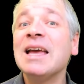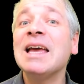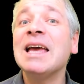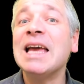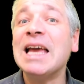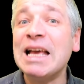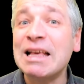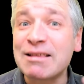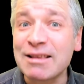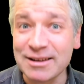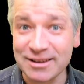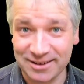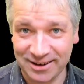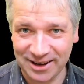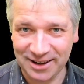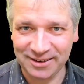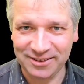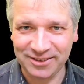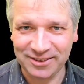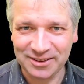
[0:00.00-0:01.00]
Isn't
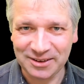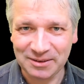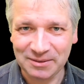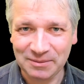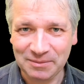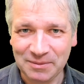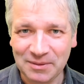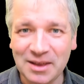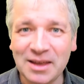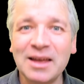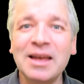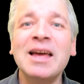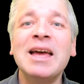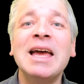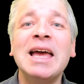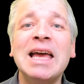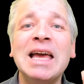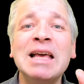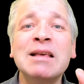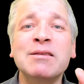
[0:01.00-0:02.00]
it?
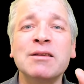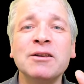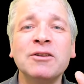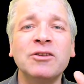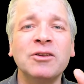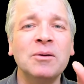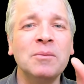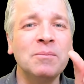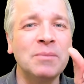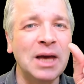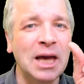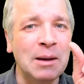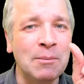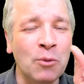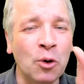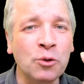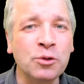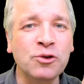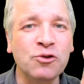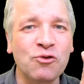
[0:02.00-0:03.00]
Isn't being
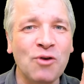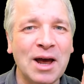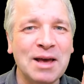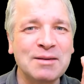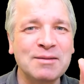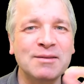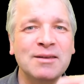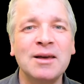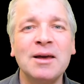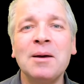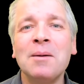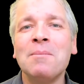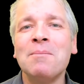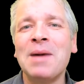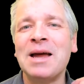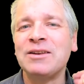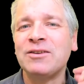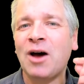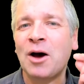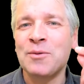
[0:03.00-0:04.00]
more stressed
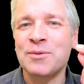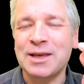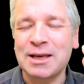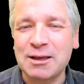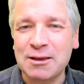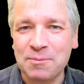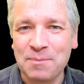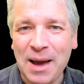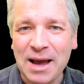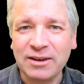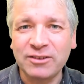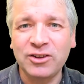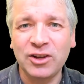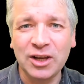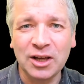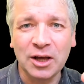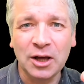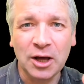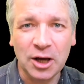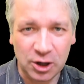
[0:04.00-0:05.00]
meant I was
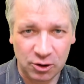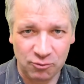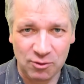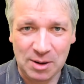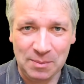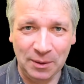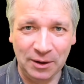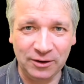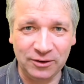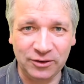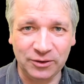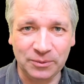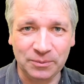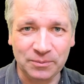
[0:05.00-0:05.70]
expecting agreement.